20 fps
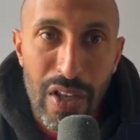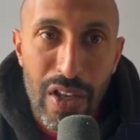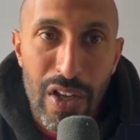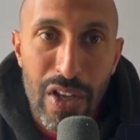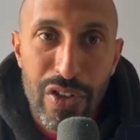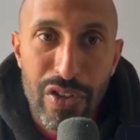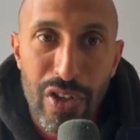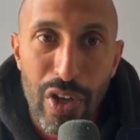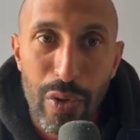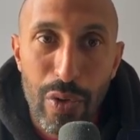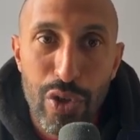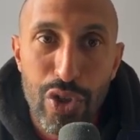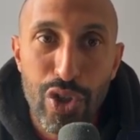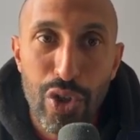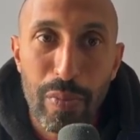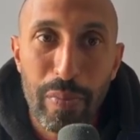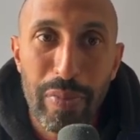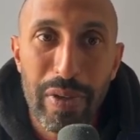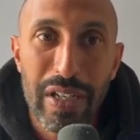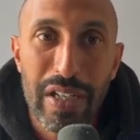So
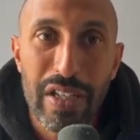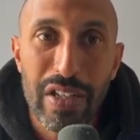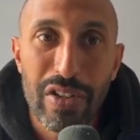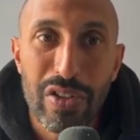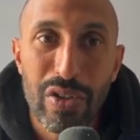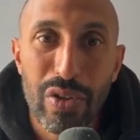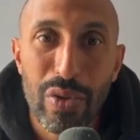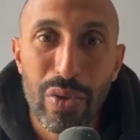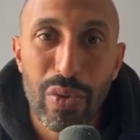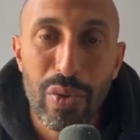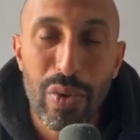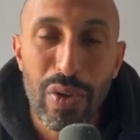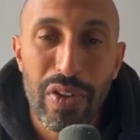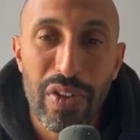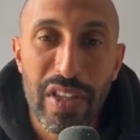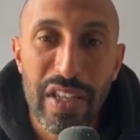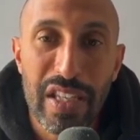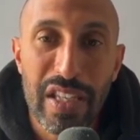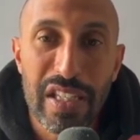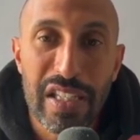jumping to
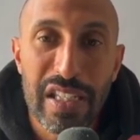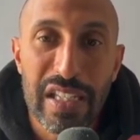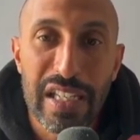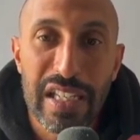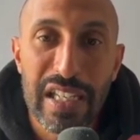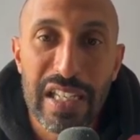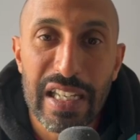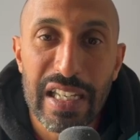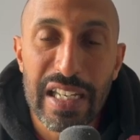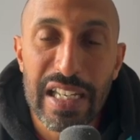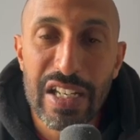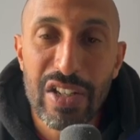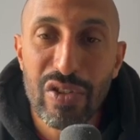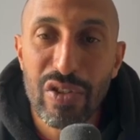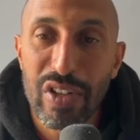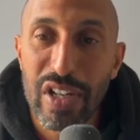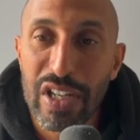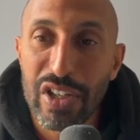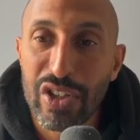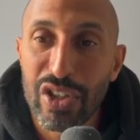the
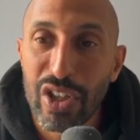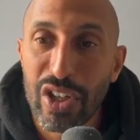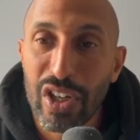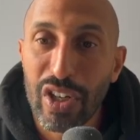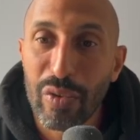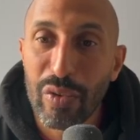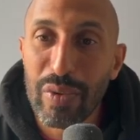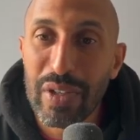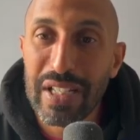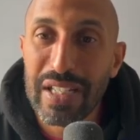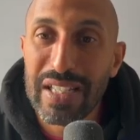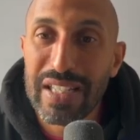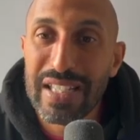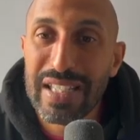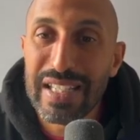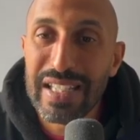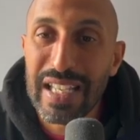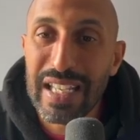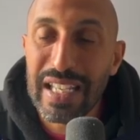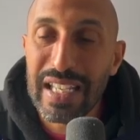intraday chart, we can
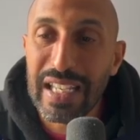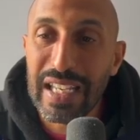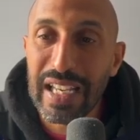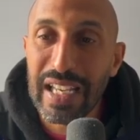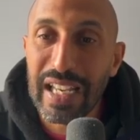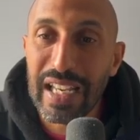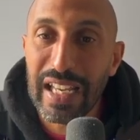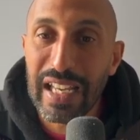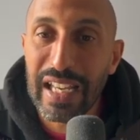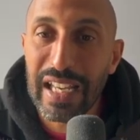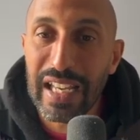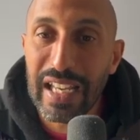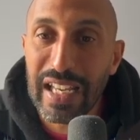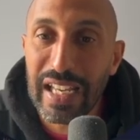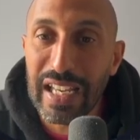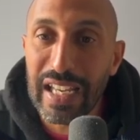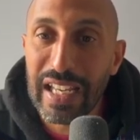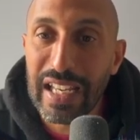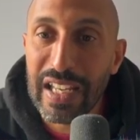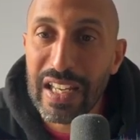see
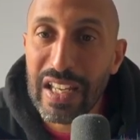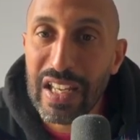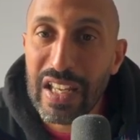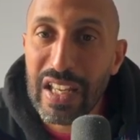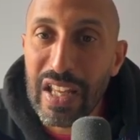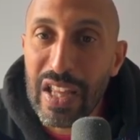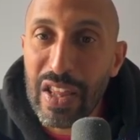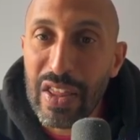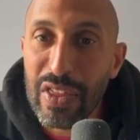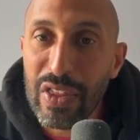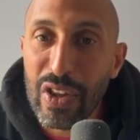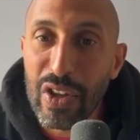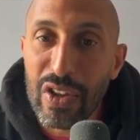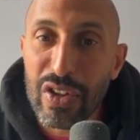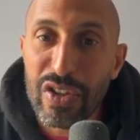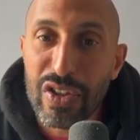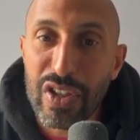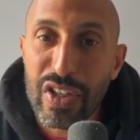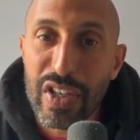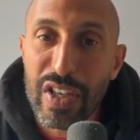here
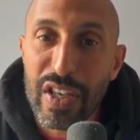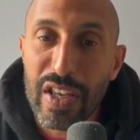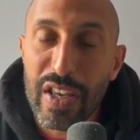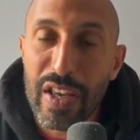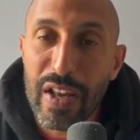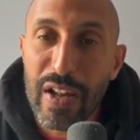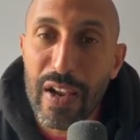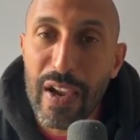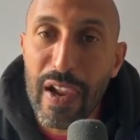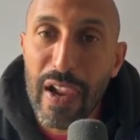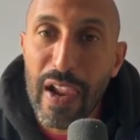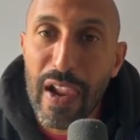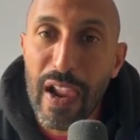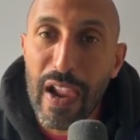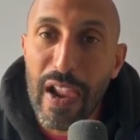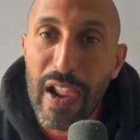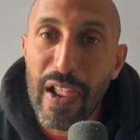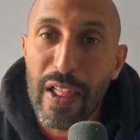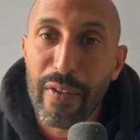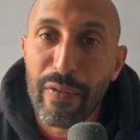that
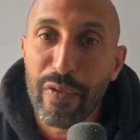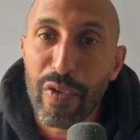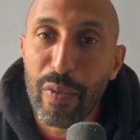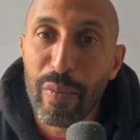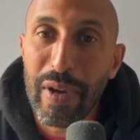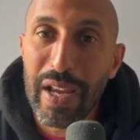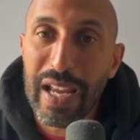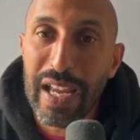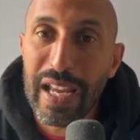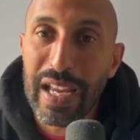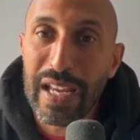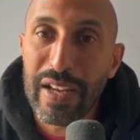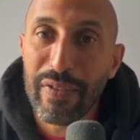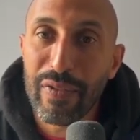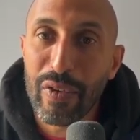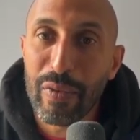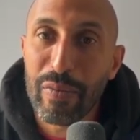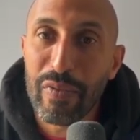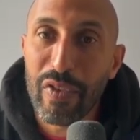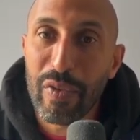from
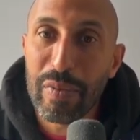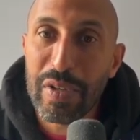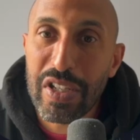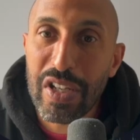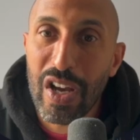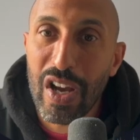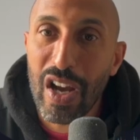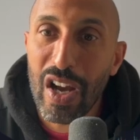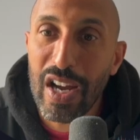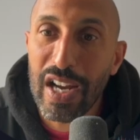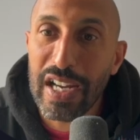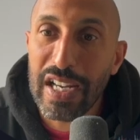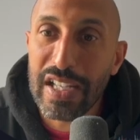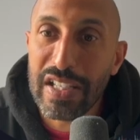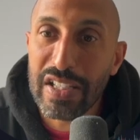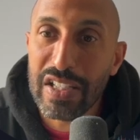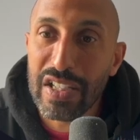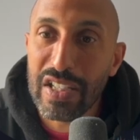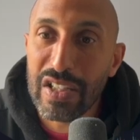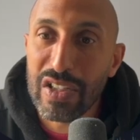its
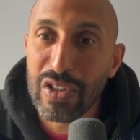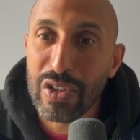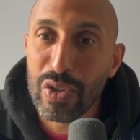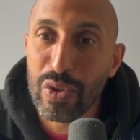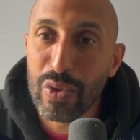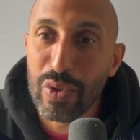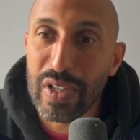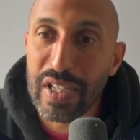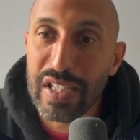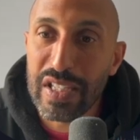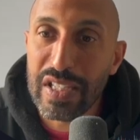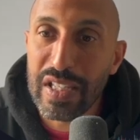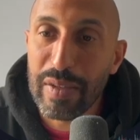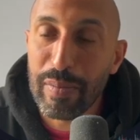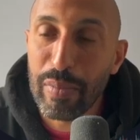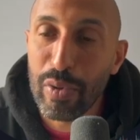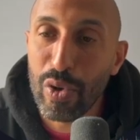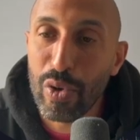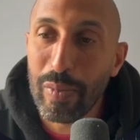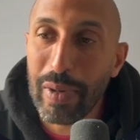highs to its
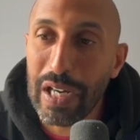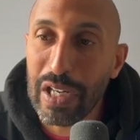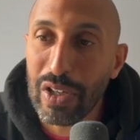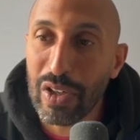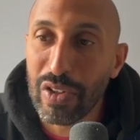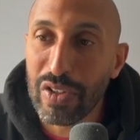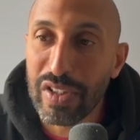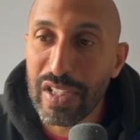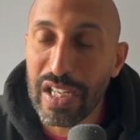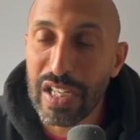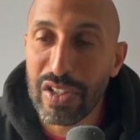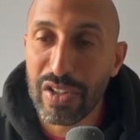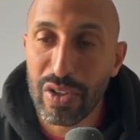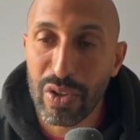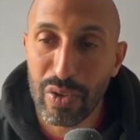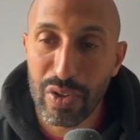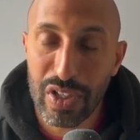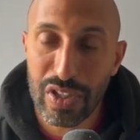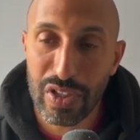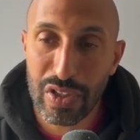pullback on day
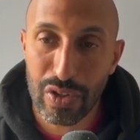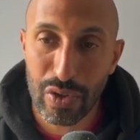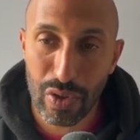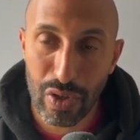two, this is